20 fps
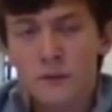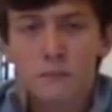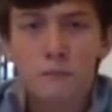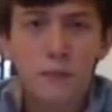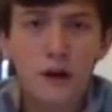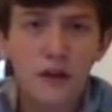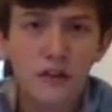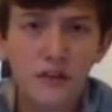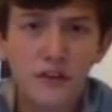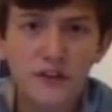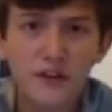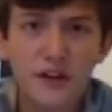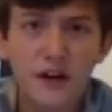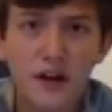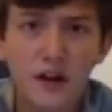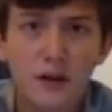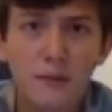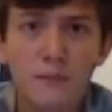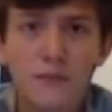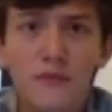By the
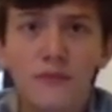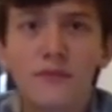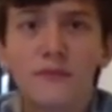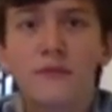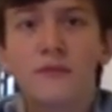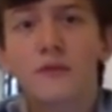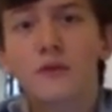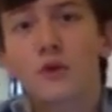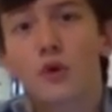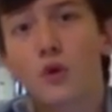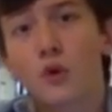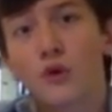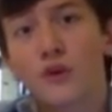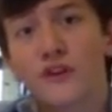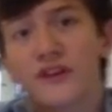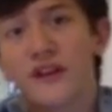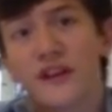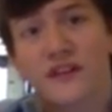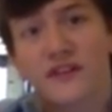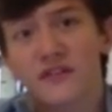time
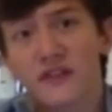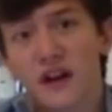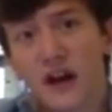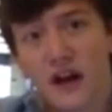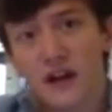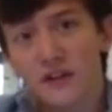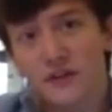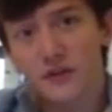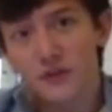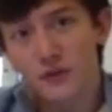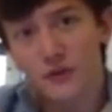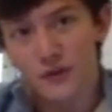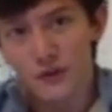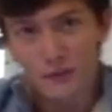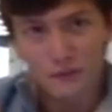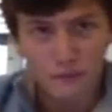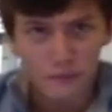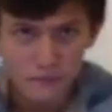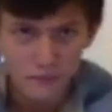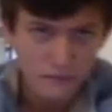Cortez got to
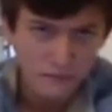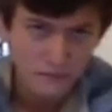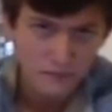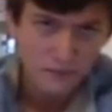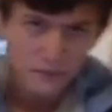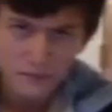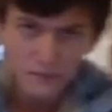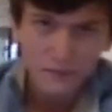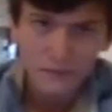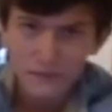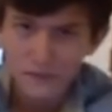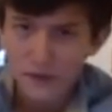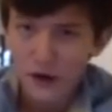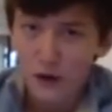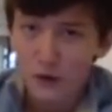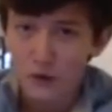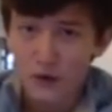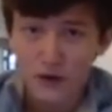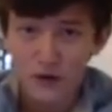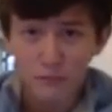them, they
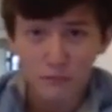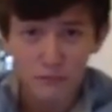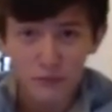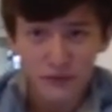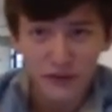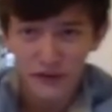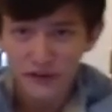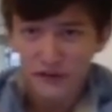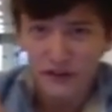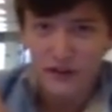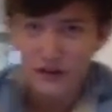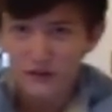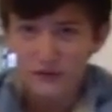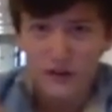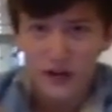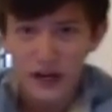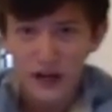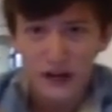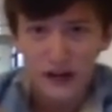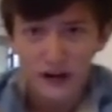were completely
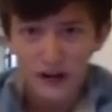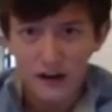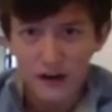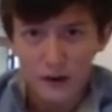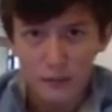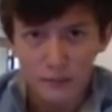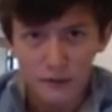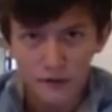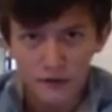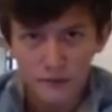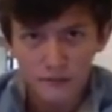divided up.